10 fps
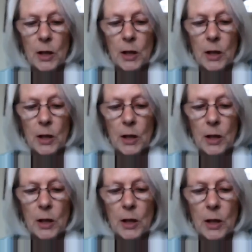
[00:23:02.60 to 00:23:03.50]
as they
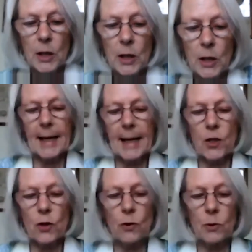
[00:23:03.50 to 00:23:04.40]
actually are. It's
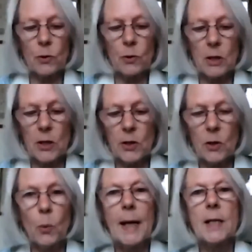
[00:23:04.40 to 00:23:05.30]
natural to turn away,
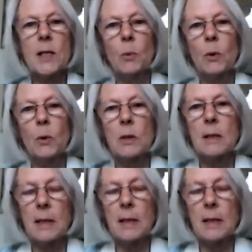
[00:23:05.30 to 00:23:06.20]
to want to dull
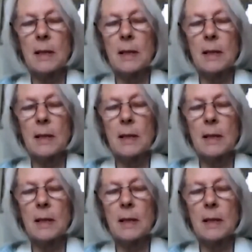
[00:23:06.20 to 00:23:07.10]
out,
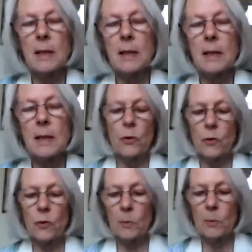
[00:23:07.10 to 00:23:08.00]
or to
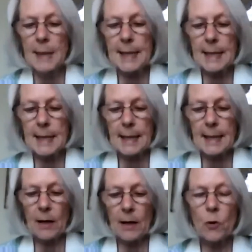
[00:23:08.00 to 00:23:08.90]
ignore, or to
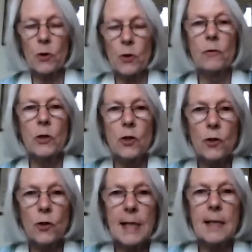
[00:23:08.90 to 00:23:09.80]
retreat
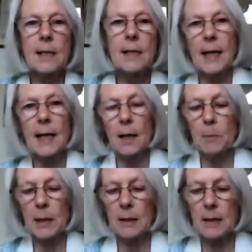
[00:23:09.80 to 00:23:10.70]
into
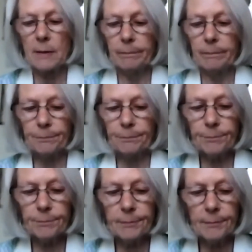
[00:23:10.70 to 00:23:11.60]
habit.
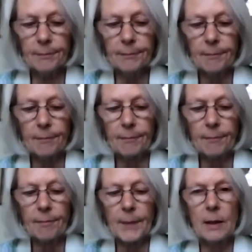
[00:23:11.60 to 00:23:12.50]
But
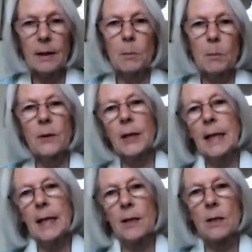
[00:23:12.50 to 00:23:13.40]
the thing is,
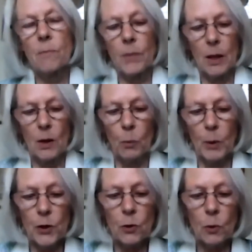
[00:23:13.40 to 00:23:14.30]
when you're
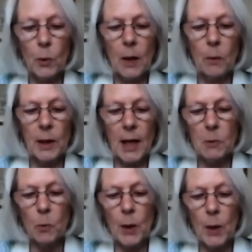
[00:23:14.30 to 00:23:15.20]
aware, when I'm
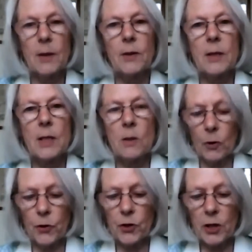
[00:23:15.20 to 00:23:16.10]
aware that this is what you're
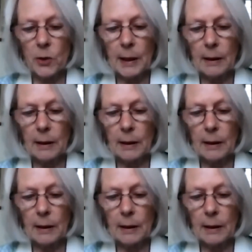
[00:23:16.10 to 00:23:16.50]
doing,